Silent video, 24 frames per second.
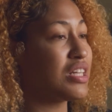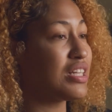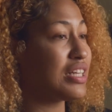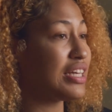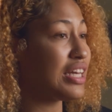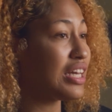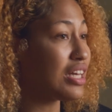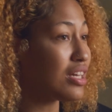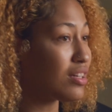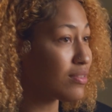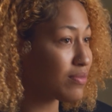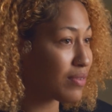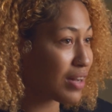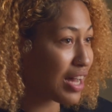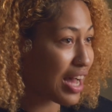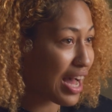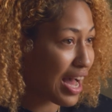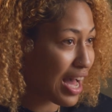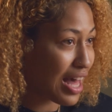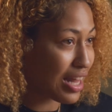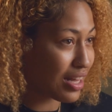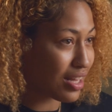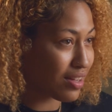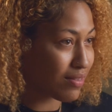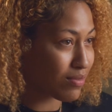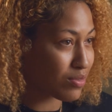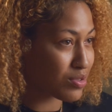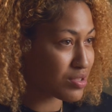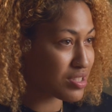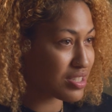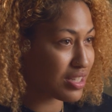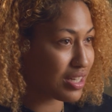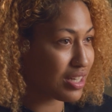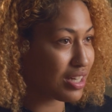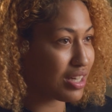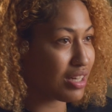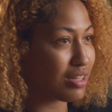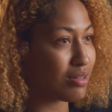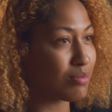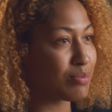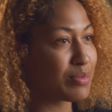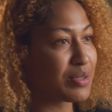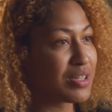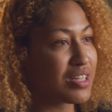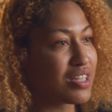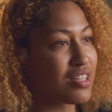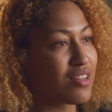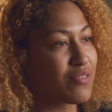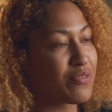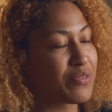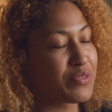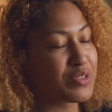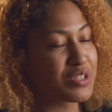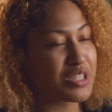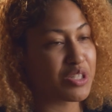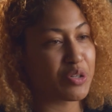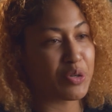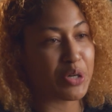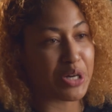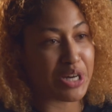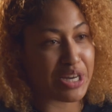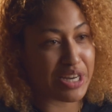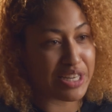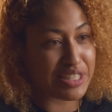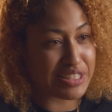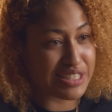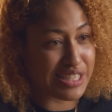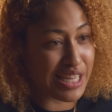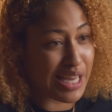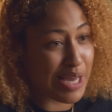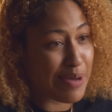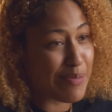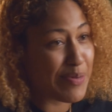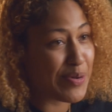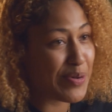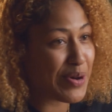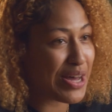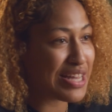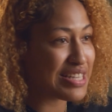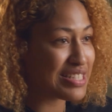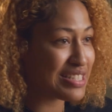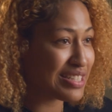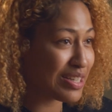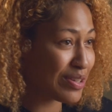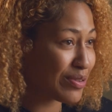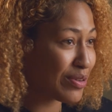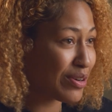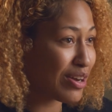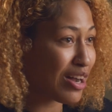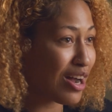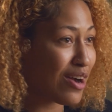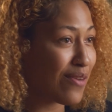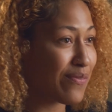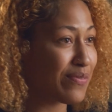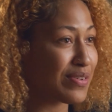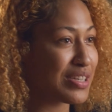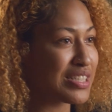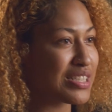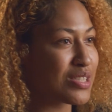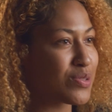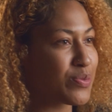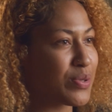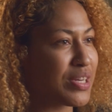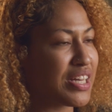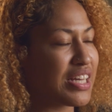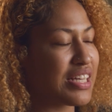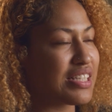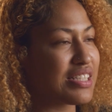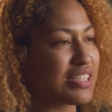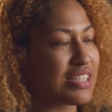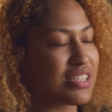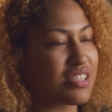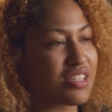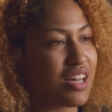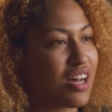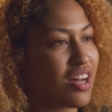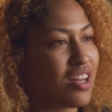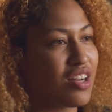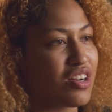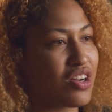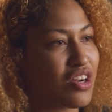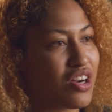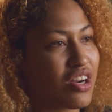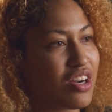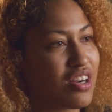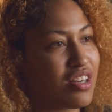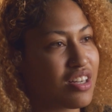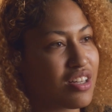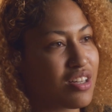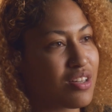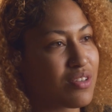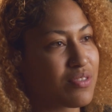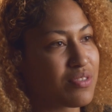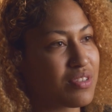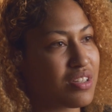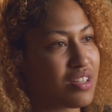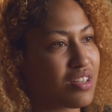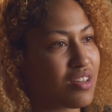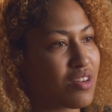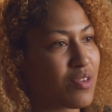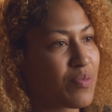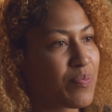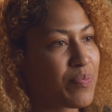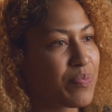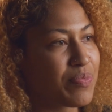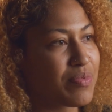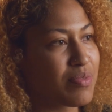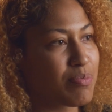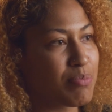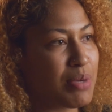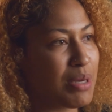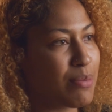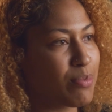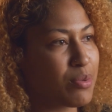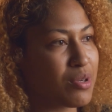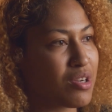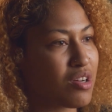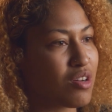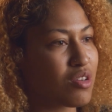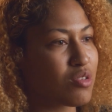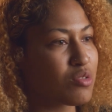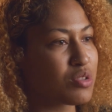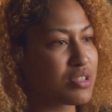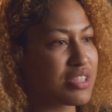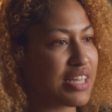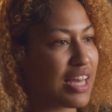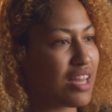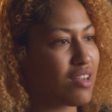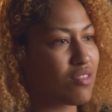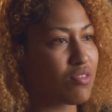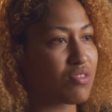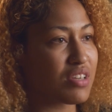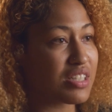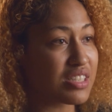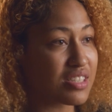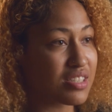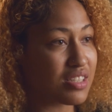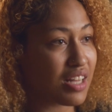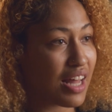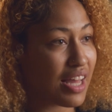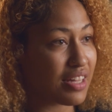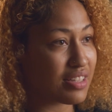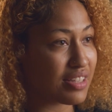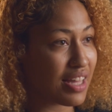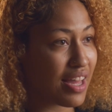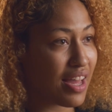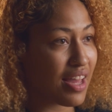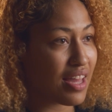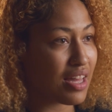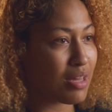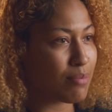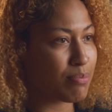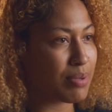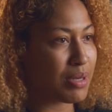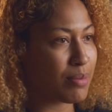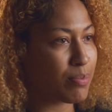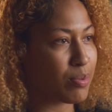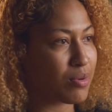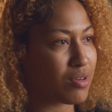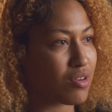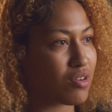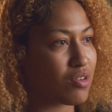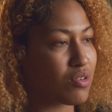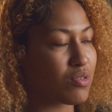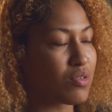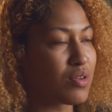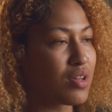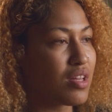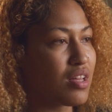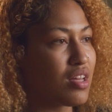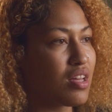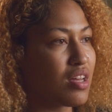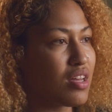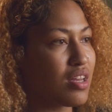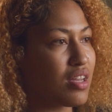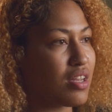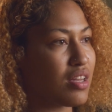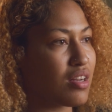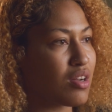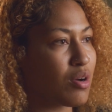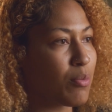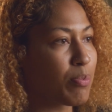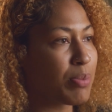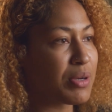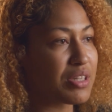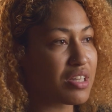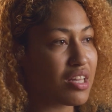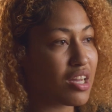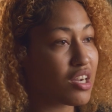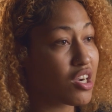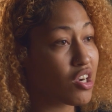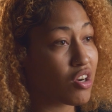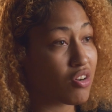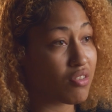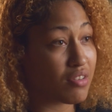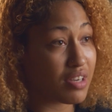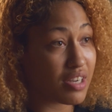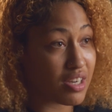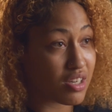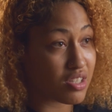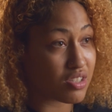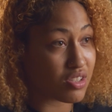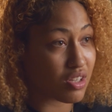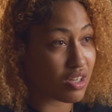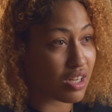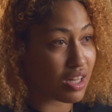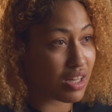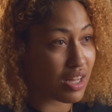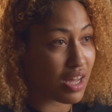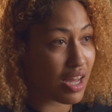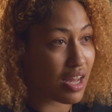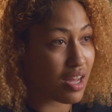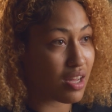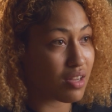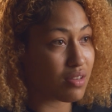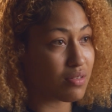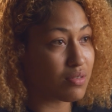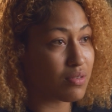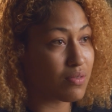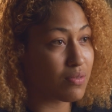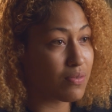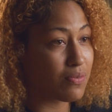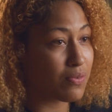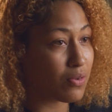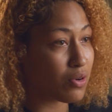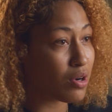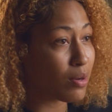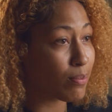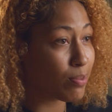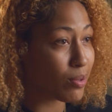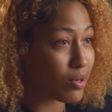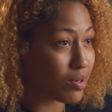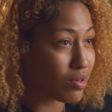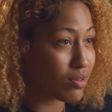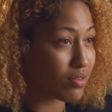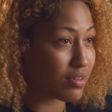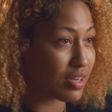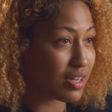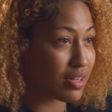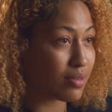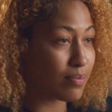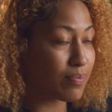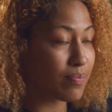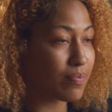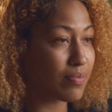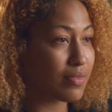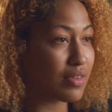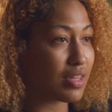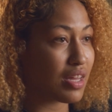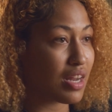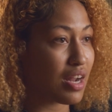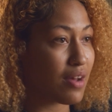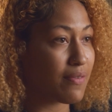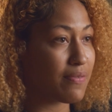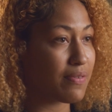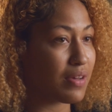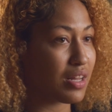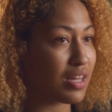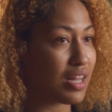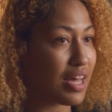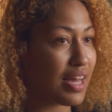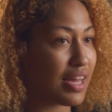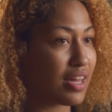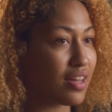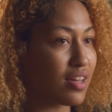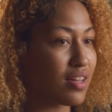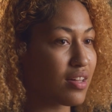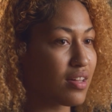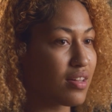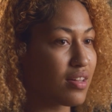leave a high-level team to a team who has 0 conference wins is unheard of, you know. People don't take risks like that, and people don't, you know, put their careers on the line for a program. And I felt like